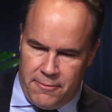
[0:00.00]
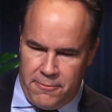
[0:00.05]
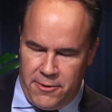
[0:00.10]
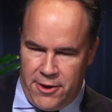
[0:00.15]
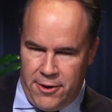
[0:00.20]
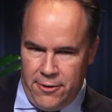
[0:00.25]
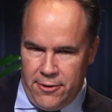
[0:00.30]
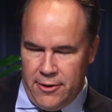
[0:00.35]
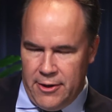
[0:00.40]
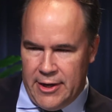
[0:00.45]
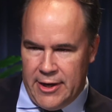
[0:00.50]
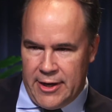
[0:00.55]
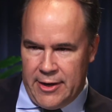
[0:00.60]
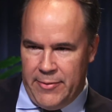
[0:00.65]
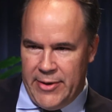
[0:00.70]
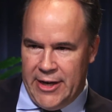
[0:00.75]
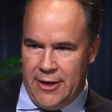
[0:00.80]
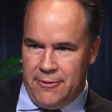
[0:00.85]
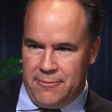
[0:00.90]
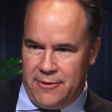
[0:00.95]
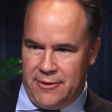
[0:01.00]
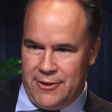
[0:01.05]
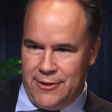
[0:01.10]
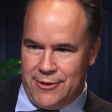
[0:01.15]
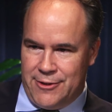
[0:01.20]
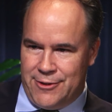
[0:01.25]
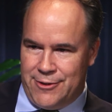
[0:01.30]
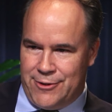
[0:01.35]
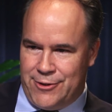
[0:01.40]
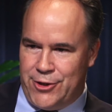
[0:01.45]
We hear a lot about
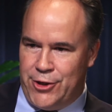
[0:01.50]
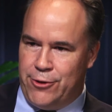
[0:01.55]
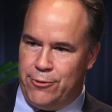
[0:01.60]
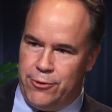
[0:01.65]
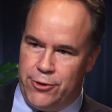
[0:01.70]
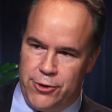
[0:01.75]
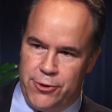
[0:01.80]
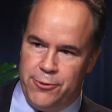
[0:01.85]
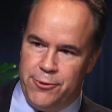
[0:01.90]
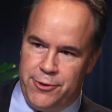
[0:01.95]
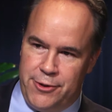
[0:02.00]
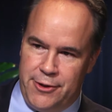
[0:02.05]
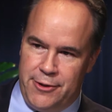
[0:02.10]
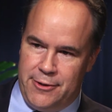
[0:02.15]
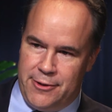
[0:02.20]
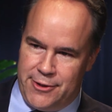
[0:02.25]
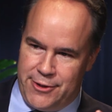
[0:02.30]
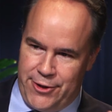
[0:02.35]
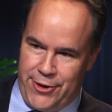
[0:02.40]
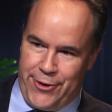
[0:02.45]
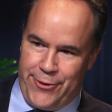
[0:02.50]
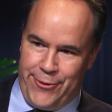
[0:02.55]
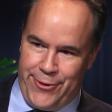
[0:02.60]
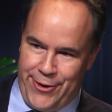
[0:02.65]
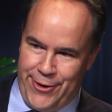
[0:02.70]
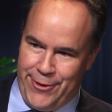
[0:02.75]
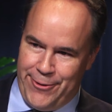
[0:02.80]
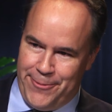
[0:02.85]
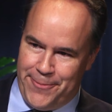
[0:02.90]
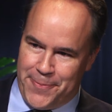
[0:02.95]
this 2 degree
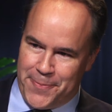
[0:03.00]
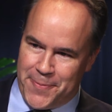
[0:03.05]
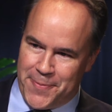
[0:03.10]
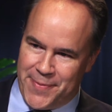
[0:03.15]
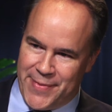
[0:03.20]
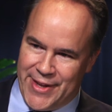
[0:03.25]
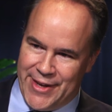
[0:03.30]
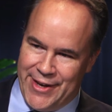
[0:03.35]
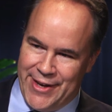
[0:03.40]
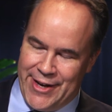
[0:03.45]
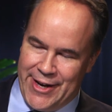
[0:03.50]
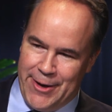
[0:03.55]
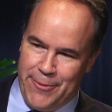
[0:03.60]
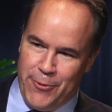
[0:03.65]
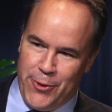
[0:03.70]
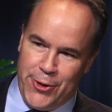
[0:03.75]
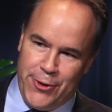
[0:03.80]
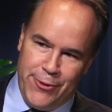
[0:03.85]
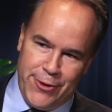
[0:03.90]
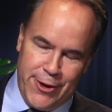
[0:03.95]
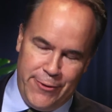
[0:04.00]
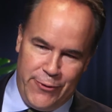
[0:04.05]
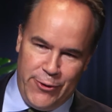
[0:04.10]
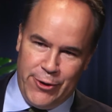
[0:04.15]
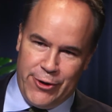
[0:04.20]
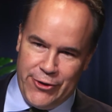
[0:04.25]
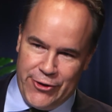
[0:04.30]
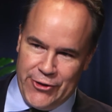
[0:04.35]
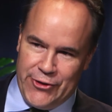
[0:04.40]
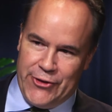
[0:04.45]
scenario. Mm-hmm. And I'm wondering if
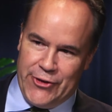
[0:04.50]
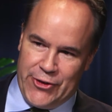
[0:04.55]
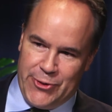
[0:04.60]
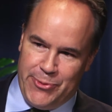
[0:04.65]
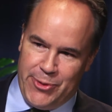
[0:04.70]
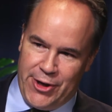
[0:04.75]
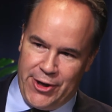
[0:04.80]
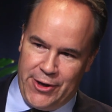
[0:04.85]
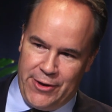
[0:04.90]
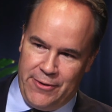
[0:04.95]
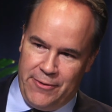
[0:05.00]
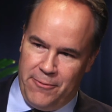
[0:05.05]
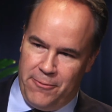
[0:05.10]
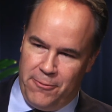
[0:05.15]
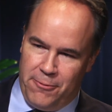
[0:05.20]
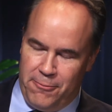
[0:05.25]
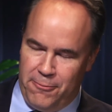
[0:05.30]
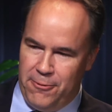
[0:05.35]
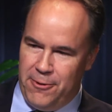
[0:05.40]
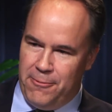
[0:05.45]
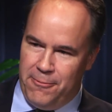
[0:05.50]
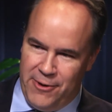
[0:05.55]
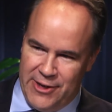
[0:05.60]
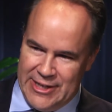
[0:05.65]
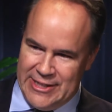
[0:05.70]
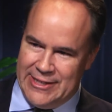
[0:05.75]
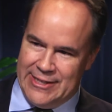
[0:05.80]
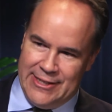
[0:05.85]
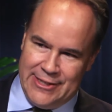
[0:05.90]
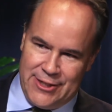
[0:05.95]
you could just explain,
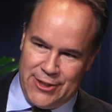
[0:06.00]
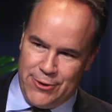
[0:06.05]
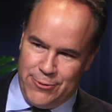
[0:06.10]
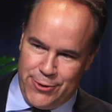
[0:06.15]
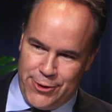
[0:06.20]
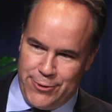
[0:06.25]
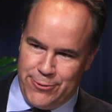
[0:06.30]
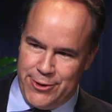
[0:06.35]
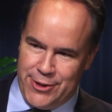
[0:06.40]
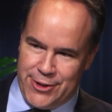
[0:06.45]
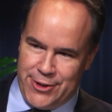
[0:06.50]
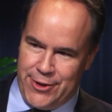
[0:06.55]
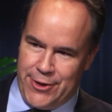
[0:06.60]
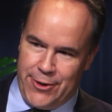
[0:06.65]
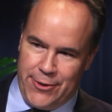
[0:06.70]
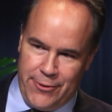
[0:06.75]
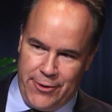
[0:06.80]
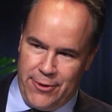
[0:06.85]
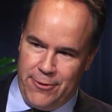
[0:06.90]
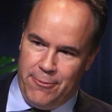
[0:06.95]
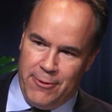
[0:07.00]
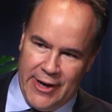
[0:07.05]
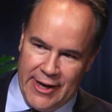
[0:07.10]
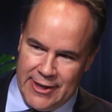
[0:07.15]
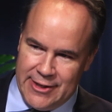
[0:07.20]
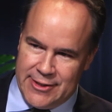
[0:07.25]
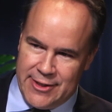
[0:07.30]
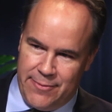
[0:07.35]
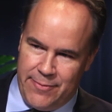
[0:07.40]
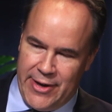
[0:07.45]
what is this 2 degree scenario? Why
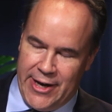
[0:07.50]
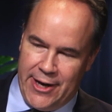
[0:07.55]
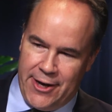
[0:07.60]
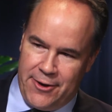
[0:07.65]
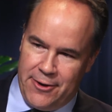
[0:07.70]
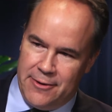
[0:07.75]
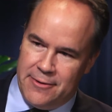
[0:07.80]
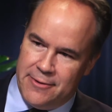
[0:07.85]
does it matter?